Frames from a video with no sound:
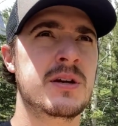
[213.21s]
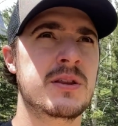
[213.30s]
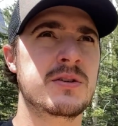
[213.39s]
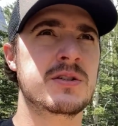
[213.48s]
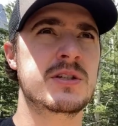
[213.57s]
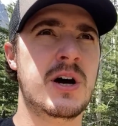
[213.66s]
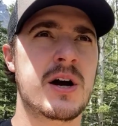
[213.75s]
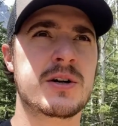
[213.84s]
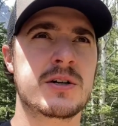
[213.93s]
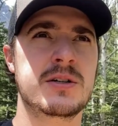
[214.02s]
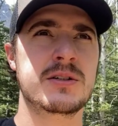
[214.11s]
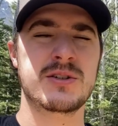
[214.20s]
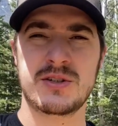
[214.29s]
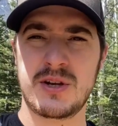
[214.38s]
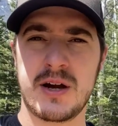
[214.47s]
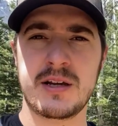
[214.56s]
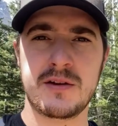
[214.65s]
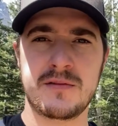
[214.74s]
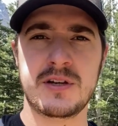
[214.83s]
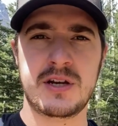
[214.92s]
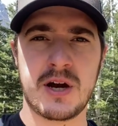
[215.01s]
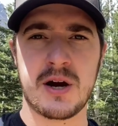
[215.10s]
those doctrines, those
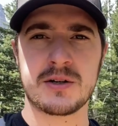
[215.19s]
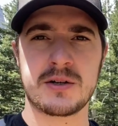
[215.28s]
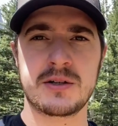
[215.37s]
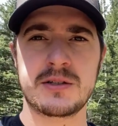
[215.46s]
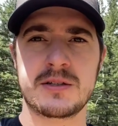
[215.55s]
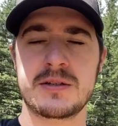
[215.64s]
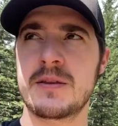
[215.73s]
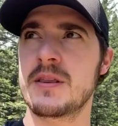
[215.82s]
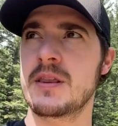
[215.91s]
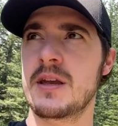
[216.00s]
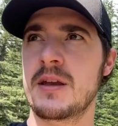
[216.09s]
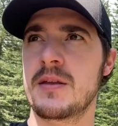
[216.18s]
God-given doctrines they,